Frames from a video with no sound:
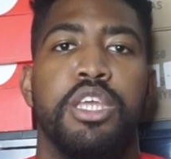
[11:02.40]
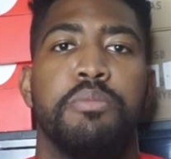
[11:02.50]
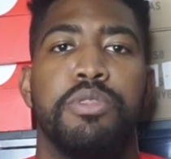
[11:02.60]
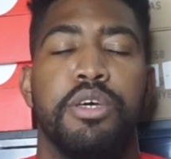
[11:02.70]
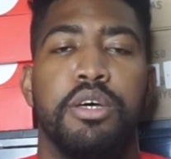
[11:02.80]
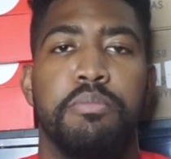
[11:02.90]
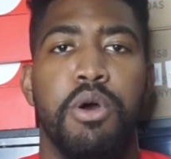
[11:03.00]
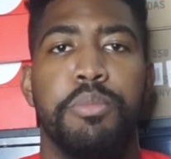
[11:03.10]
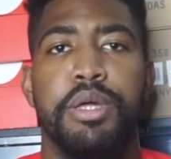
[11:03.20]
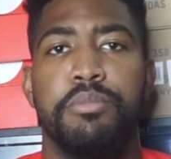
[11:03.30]
keep the
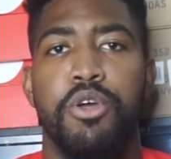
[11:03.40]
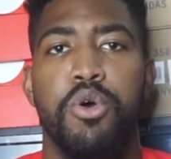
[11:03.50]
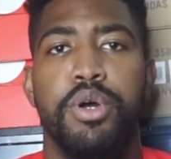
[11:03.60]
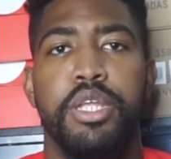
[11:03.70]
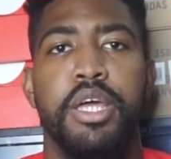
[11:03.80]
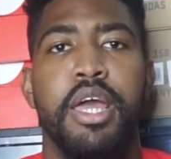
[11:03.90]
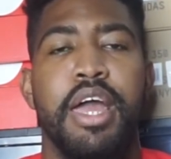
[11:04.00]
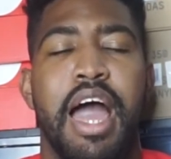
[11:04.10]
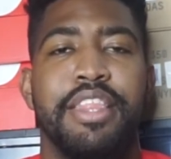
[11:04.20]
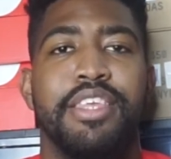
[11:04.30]
momentum going.
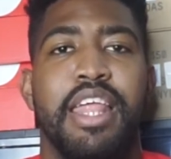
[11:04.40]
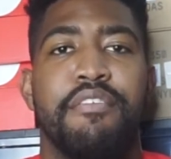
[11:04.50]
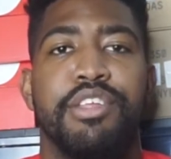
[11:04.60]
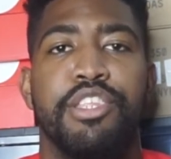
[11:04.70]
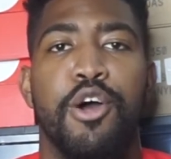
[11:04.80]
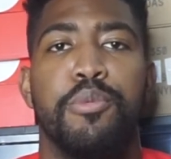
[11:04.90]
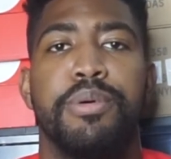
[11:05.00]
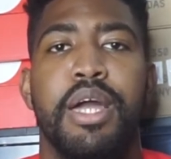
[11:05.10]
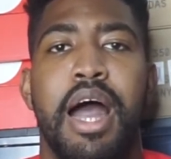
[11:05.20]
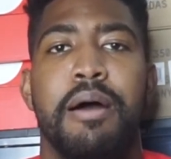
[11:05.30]
I did have a dope
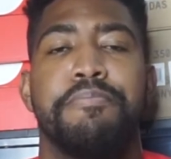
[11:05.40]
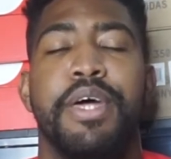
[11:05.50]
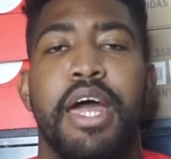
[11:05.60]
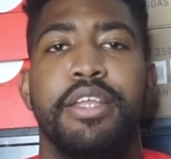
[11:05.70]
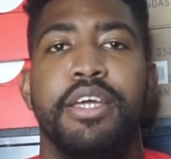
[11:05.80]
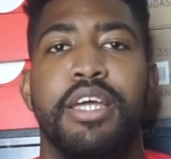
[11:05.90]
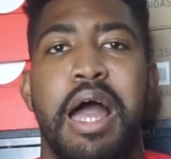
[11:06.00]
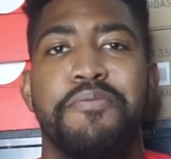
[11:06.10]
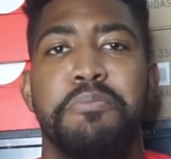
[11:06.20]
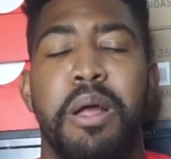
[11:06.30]
cop that I did
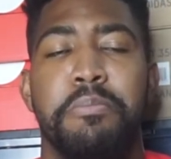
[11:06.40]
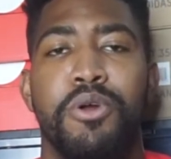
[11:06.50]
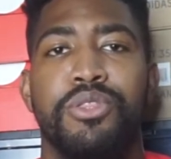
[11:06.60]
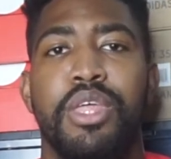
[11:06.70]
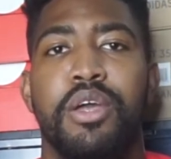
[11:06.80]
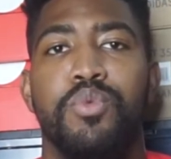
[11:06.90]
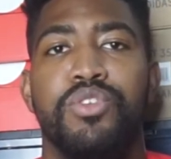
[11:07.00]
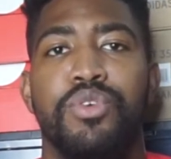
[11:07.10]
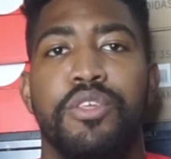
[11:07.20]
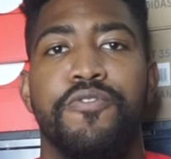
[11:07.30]
cop for my birthday, which
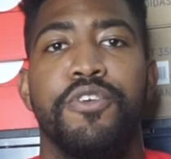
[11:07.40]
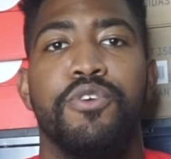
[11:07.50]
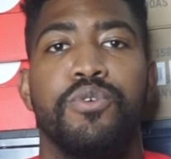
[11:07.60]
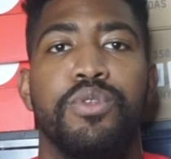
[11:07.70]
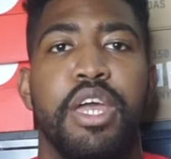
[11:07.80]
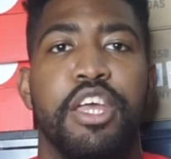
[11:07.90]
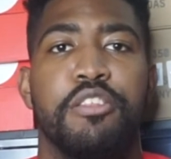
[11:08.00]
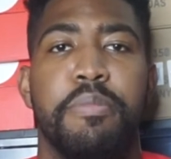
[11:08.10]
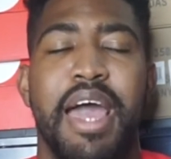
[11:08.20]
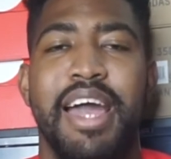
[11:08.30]
was a few days
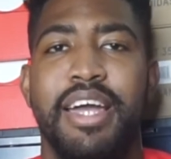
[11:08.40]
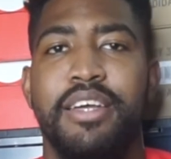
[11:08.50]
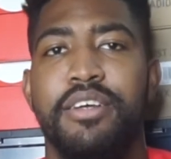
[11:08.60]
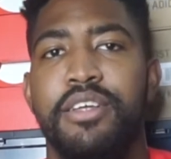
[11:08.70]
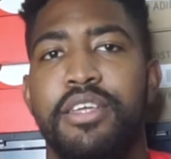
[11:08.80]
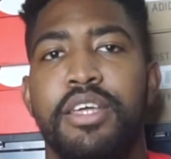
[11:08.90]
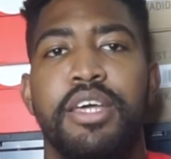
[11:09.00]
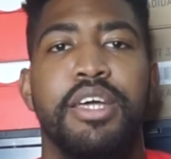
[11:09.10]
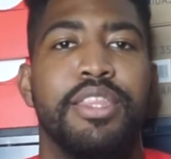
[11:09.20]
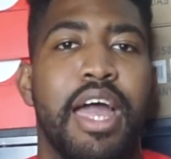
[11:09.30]
back.
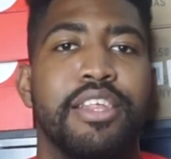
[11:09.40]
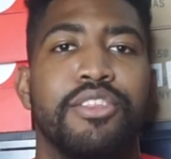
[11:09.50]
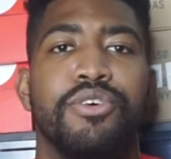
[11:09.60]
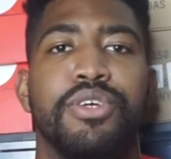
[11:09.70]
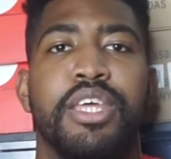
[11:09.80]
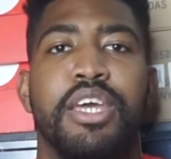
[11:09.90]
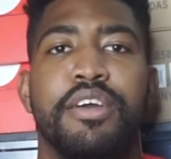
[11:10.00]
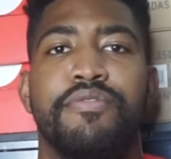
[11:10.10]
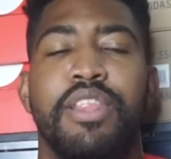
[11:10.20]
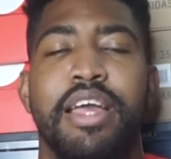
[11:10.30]
Nice little
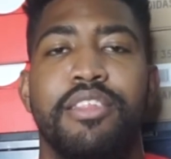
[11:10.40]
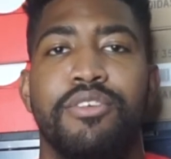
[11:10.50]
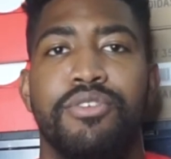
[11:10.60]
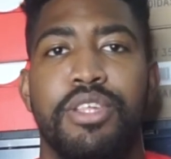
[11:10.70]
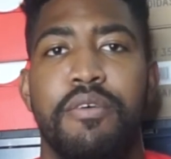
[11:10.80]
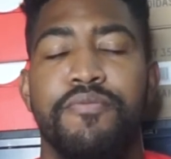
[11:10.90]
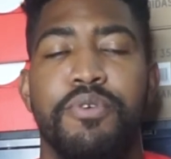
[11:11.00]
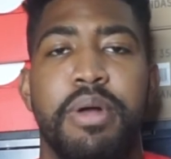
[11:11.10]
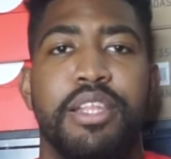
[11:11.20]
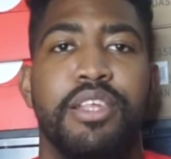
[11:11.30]
gift, nice little something
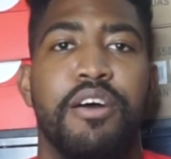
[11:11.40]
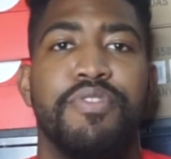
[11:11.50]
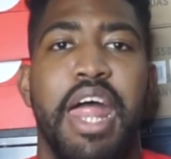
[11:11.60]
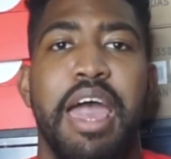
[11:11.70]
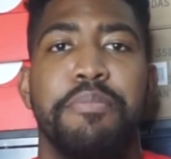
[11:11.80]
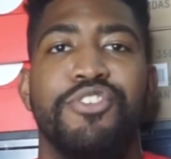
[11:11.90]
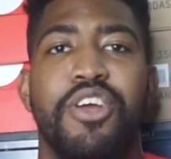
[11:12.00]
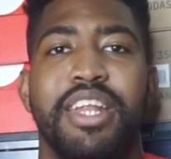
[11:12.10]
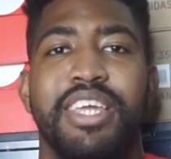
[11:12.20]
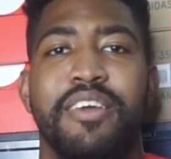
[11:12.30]
for myself that I have been
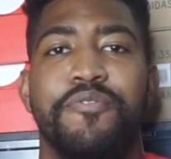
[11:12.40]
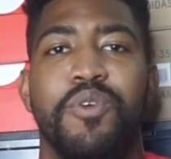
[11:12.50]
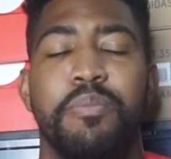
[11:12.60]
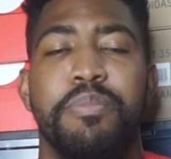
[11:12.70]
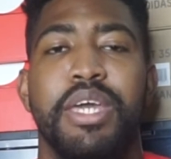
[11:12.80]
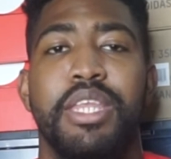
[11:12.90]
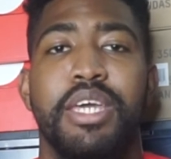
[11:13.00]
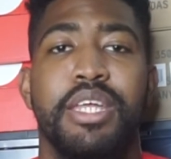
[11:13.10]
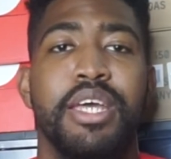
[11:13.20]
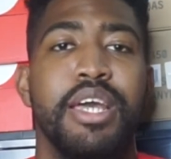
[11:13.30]
trying to get for a
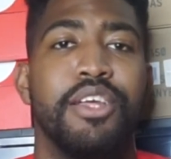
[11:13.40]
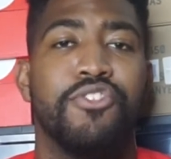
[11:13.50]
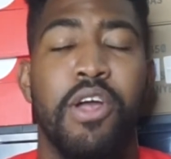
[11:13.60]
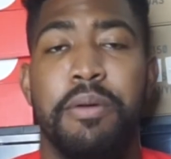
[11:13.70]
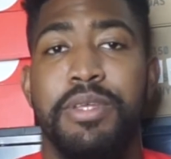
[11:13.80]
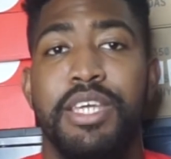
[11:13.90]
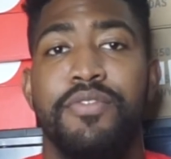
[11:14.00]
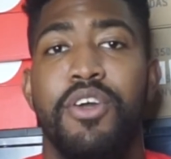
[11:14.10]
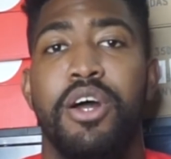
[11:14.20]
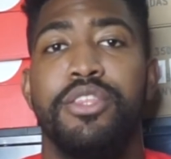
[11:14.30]
minute. So I'm gonna give
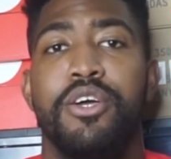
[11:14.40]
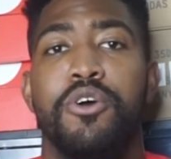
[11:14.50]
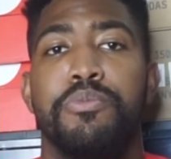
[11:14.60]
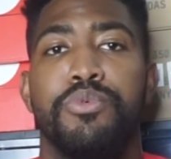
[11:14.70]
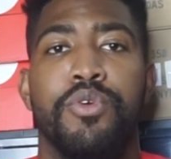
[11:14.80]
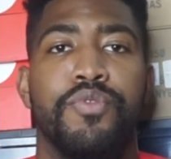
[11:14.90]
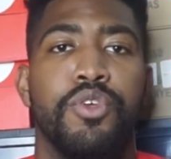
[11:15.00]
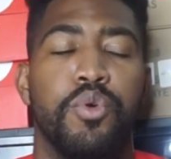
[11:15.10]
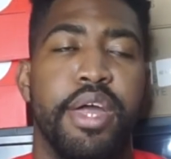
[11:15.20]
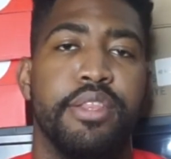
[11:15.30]
y'all a dope
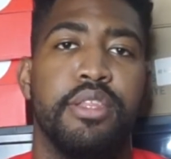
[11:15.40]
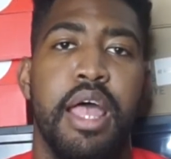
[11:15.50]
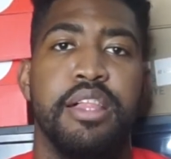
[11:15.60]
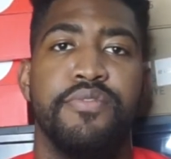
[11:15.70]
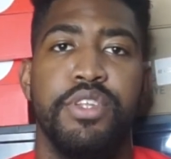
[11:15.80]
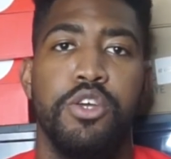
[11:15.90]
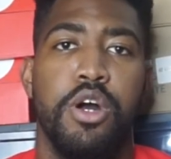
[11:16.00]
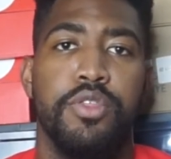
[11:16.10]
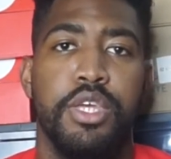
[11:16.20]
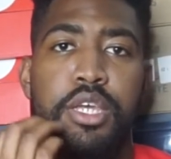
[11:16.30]
review and styling video
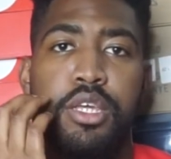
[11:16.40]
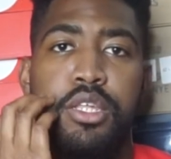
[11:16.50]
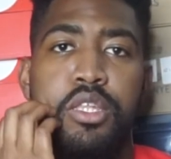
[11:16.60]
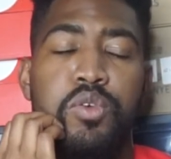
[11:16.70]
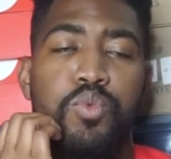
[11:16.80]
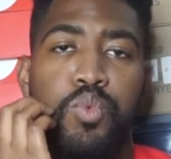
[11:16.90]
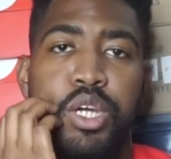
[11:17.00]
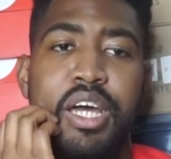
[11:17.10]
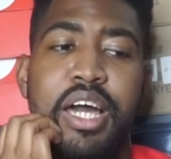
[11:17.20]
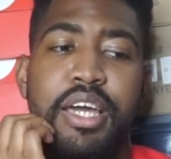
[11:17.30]
on these
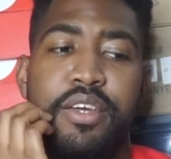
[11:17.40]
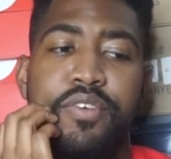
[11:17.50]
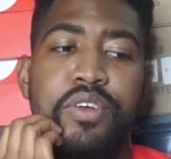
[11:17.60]
when I